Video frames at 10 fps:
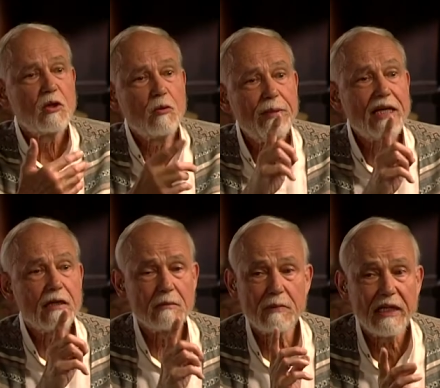to
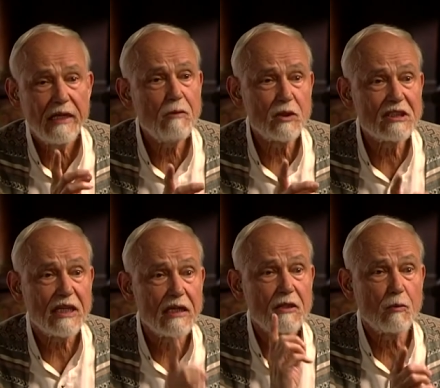become, he would
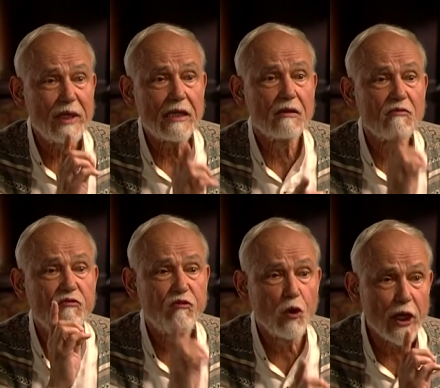say, to
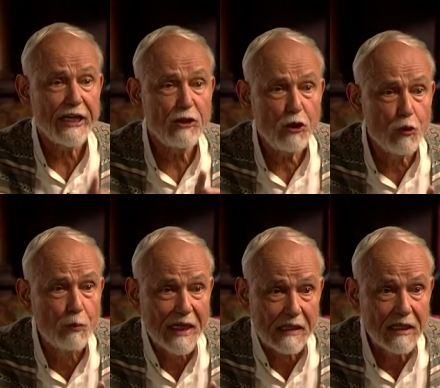become fully
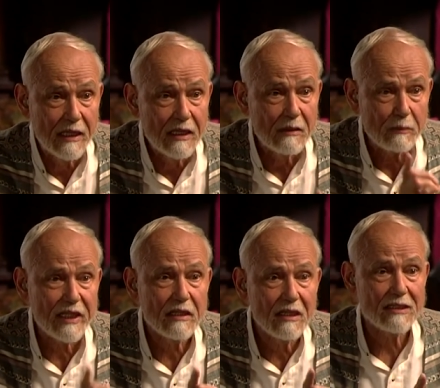human,
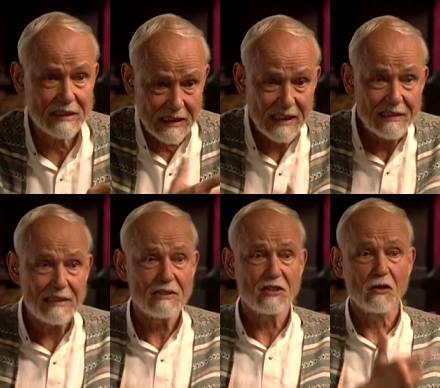because
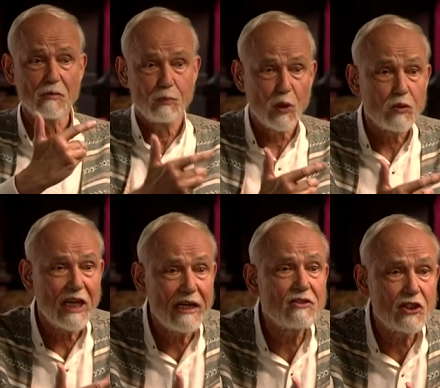this is our
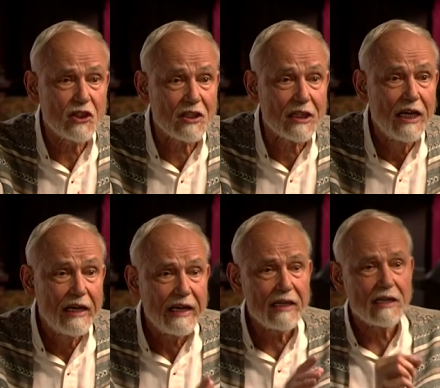potential
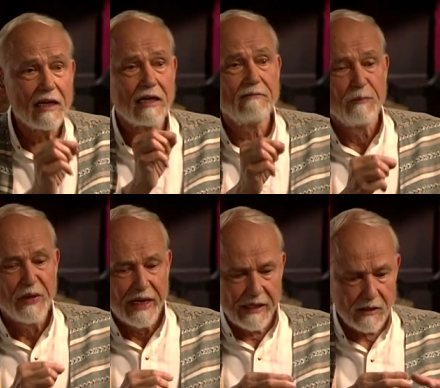in
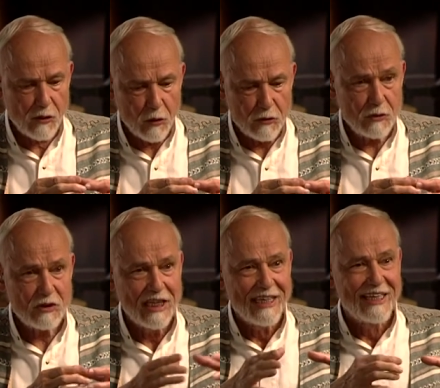life. It
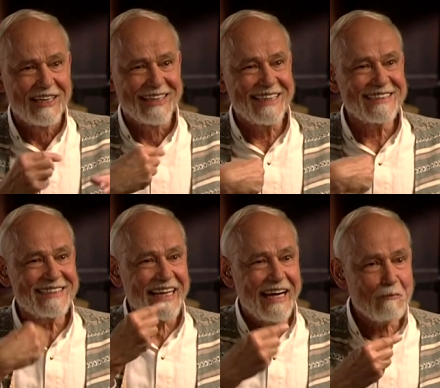goes,
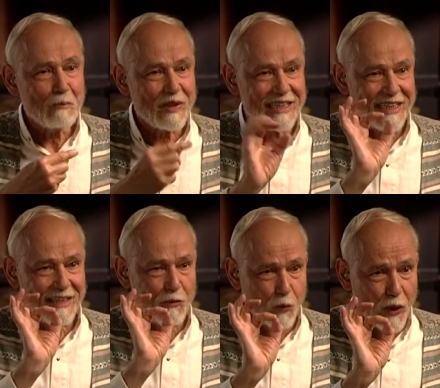this
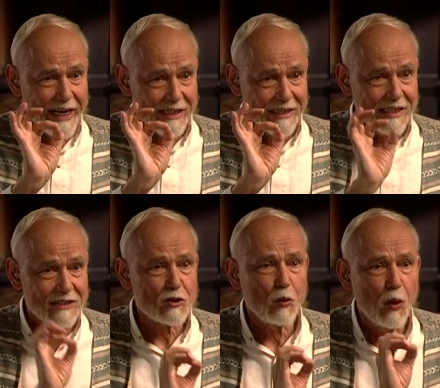empathy, Ren,
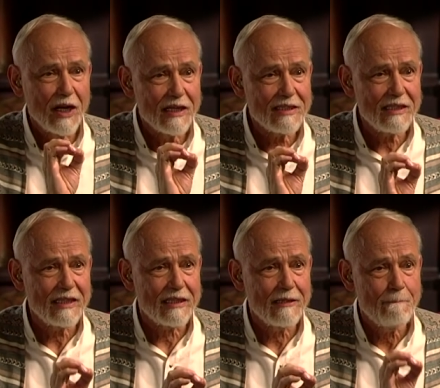this
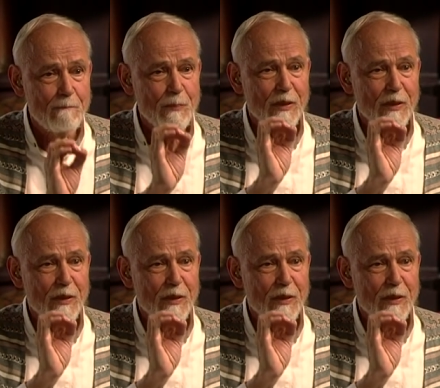quality